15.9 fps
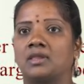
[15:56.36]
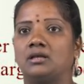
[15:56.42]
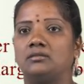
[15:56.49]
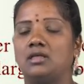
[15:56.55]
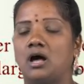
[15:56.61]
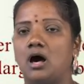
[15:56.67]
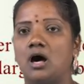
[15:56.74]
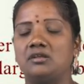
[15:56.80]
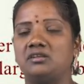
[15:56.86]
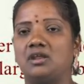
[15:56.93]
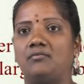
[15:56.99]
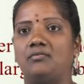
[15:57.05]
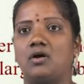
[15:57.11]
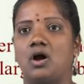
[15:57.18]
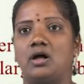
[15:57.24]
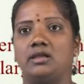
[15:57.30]
The art
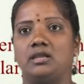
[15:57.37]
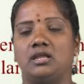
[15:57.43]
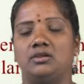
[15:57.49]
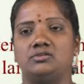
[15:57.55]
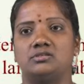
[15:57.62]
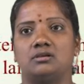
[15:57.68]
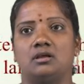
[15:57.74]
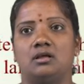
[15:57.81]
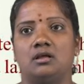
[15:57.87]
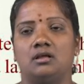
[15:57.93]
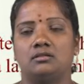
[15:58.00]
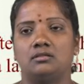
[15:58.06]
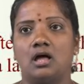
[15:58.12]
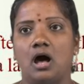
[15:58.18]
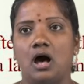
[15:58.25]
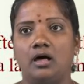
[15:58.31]
of coinage.
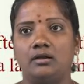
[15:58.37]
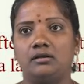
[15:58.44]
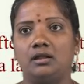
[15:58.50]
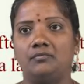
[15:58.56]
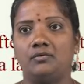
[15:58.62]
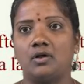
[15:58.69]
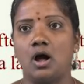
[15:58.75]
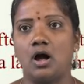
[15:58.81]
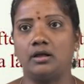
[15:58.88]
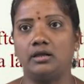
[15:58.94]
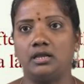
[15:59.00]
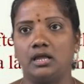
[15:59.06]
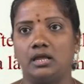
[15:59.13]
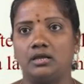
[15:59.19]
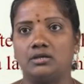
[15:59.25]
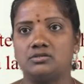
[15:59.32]
The art of
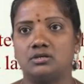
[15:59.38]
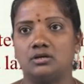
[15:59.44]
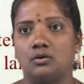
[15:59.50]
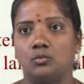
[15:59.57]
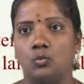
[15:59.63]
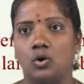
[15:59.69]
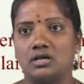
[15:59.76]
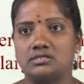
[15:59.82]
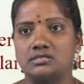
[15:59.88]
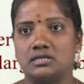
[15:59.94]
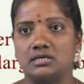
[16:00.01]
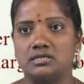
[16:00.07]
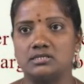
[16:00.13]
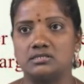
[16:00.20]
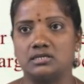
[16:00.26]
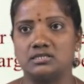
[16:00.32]
coinage was
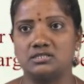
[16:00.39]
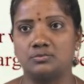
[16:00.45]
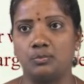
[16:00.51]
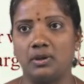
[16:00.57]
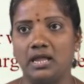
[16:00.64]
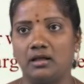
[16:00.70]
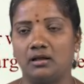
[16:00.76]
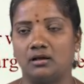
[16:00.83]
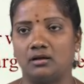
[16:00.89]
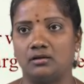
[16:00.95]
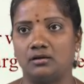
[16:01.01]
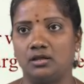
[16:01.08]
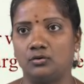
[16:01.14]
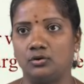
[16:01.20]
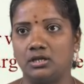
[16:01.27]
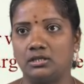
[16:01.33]
at its peak
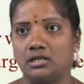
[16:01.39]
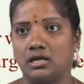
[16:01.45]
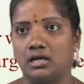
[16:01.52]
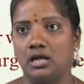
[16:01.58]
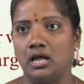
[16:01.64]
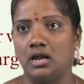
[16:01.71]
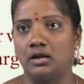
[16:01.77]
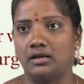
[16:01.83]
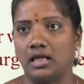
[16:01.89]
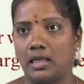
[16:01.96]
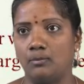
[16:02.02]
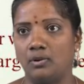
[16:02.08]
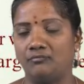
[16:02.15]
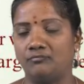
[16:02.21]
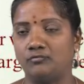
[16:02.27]
during the time of